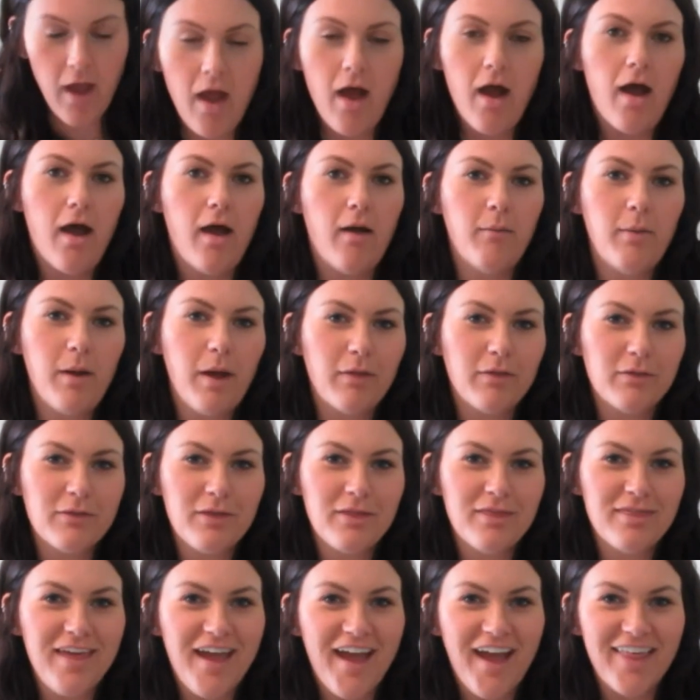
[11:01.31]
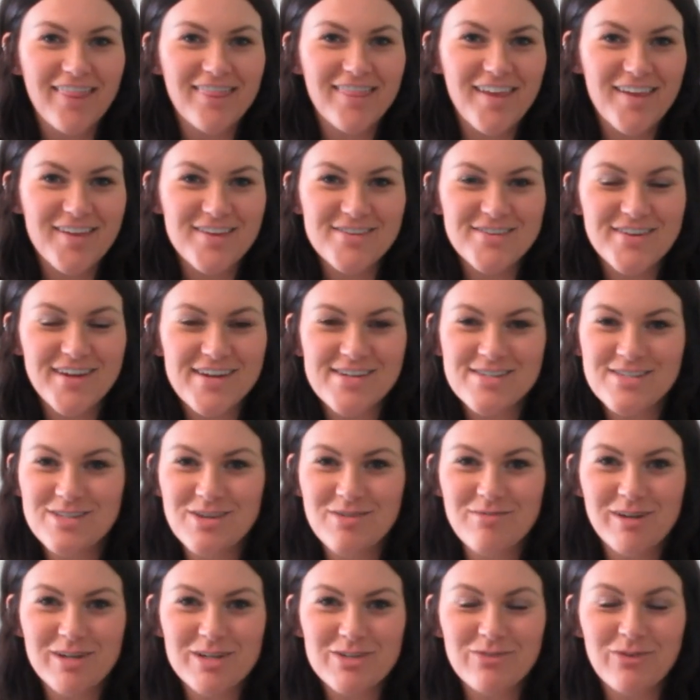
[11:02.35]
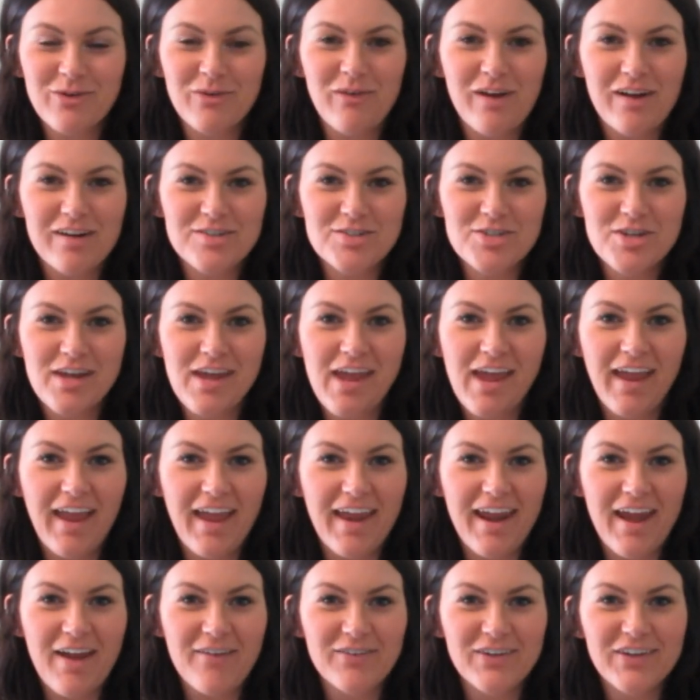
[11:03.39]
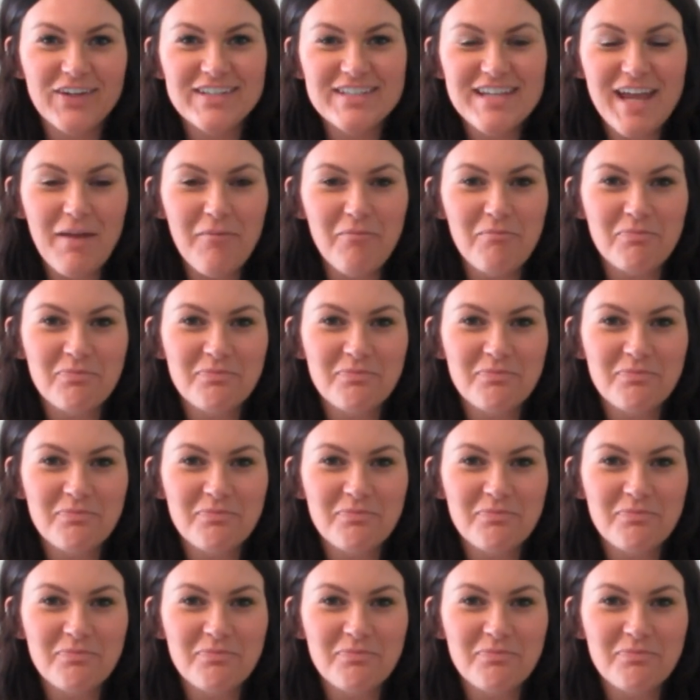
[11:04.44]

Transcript: But other than that, thank you guys so much for watching and have a good day.